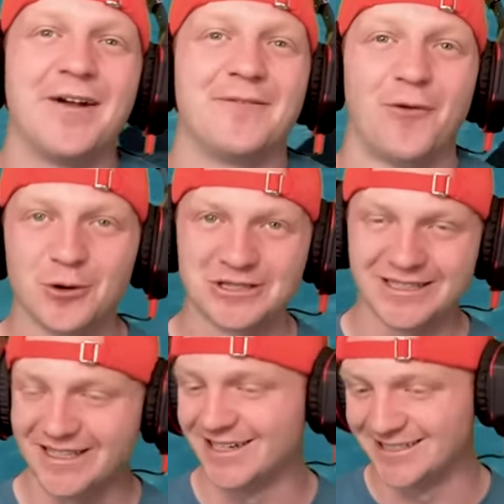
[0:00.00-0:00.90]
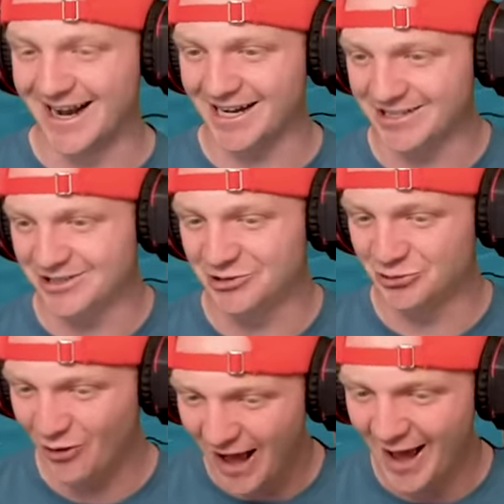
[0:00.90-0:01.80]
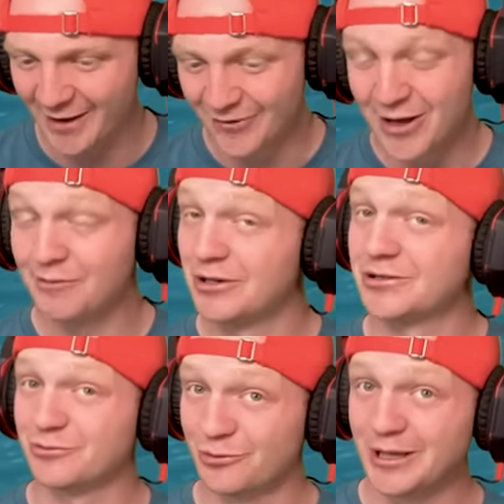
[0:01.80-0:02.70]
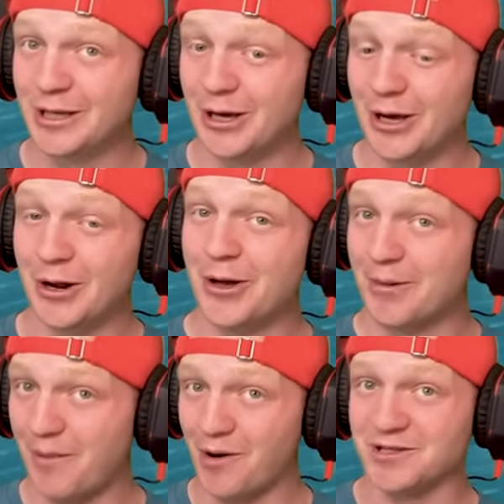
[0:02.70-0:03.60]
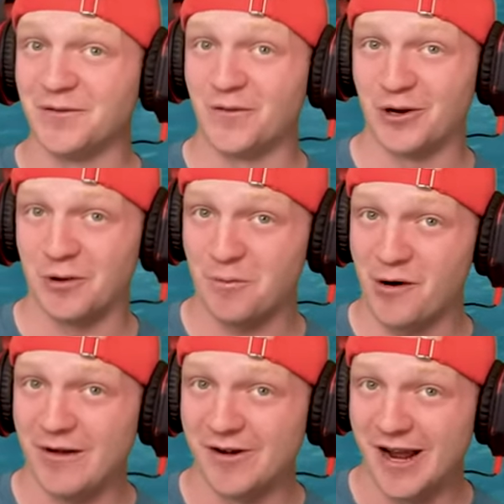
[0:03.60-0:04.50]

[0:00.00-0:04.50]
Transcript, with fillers: Unfortunately, it doesn't actually drive, but it looks really good parked in front of your private